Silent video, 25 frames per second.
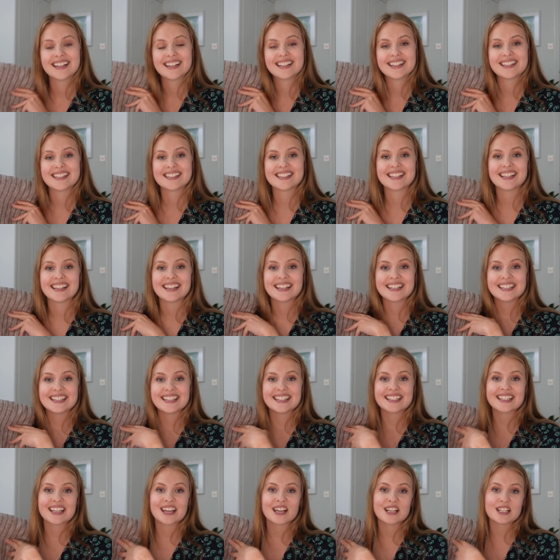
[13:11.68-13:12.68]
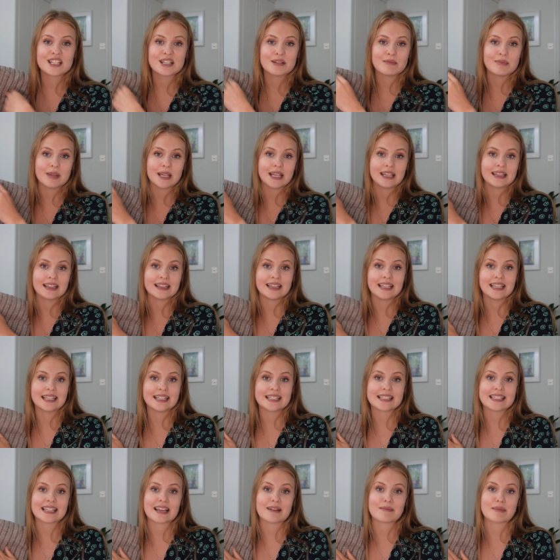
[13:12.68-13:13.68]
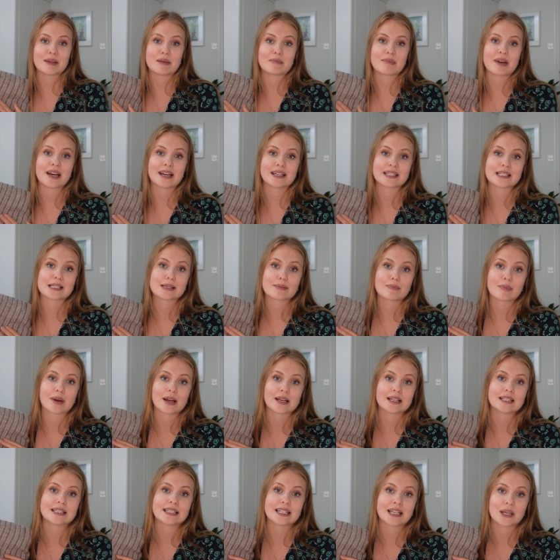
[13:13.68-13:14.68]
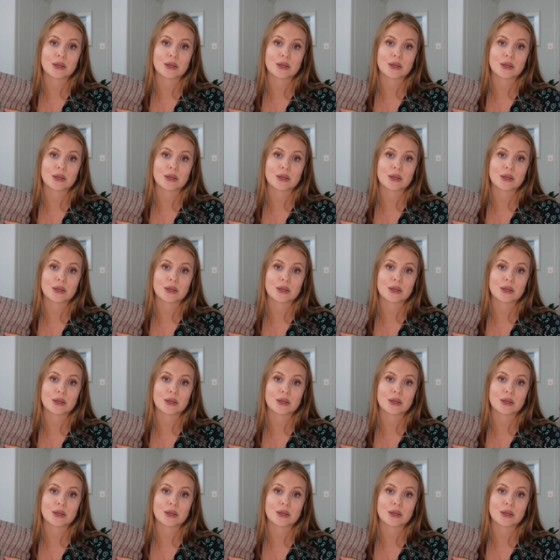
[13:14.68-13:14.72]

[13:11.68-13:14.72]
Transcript: So this is going to be the Sammy Pants by